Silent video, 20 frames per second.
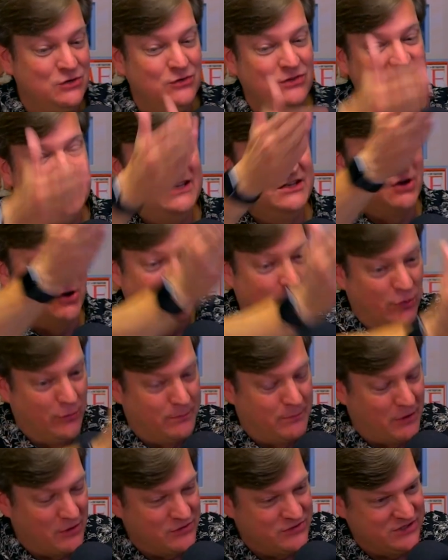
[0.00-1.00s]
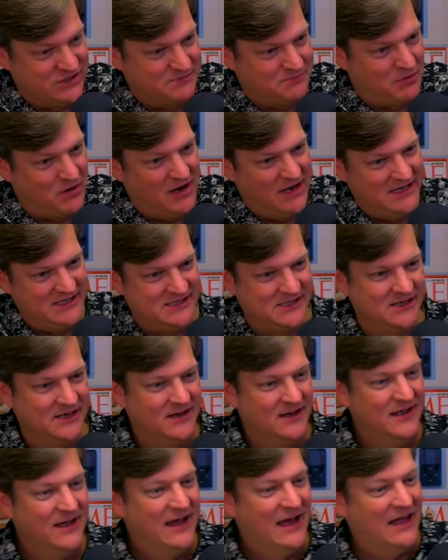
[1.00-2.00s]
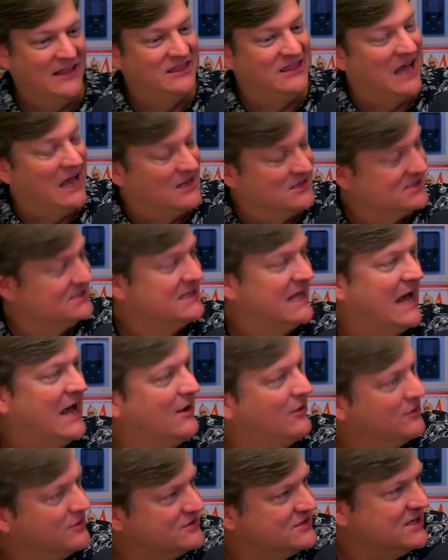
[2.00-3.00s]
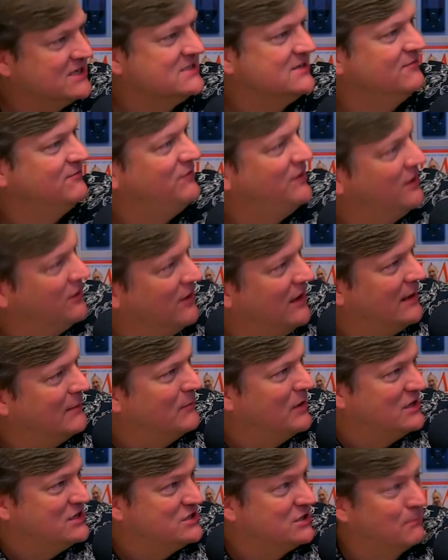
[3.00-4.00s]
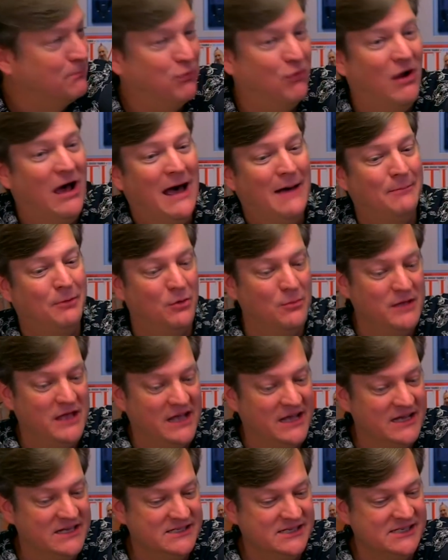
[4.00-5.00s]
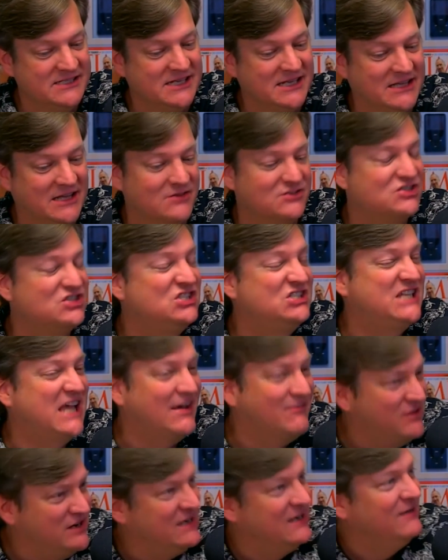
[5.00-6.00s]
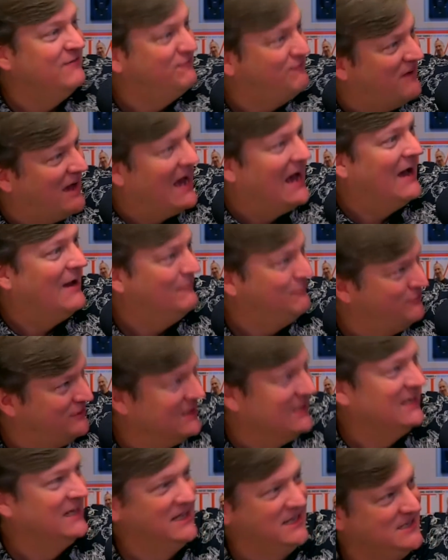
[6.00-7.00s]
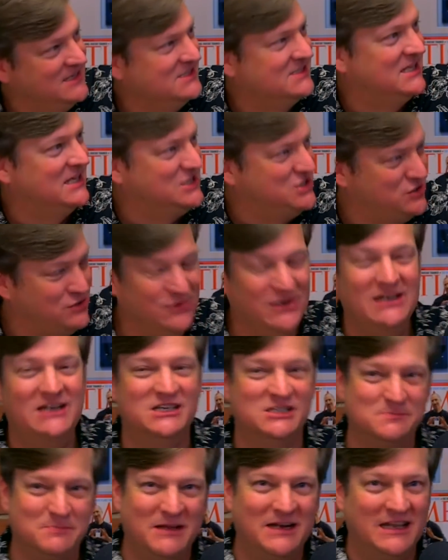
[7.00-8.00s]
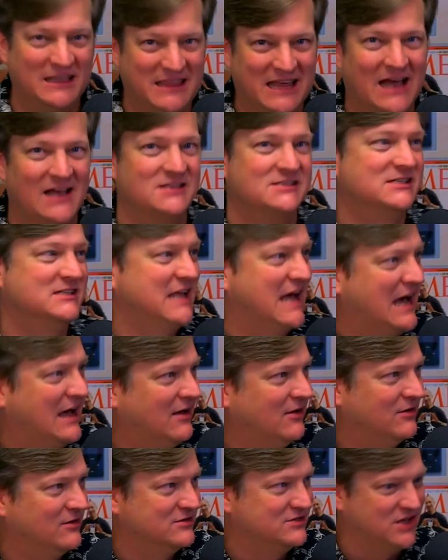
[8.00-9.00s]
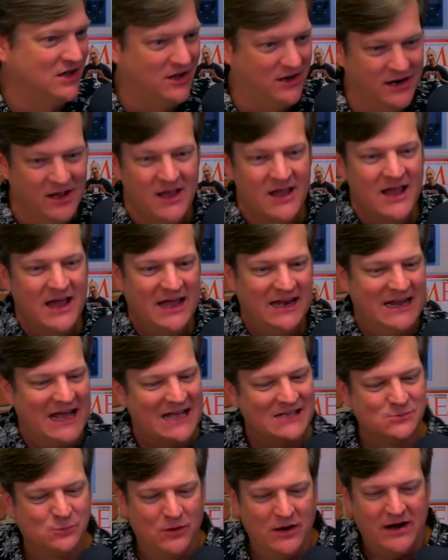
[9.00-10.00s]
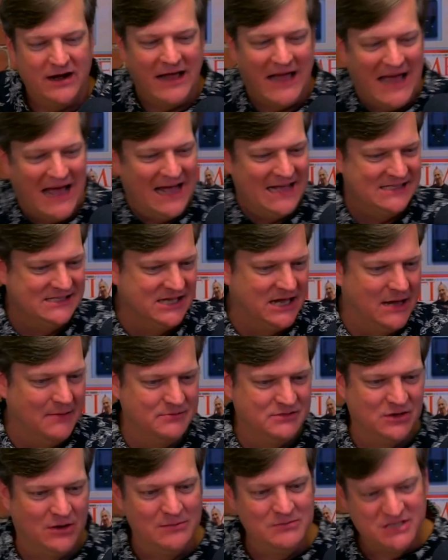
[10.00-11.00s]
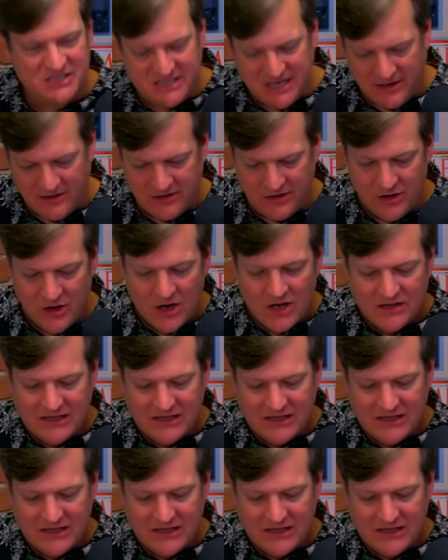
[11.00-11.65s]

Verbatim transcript: to the total purchase price, $1,000 doesn't feel like much. The yep. problem is is that there's 75 things that you need to spend $1,000 on and that's where it adds up. So I'm just telling you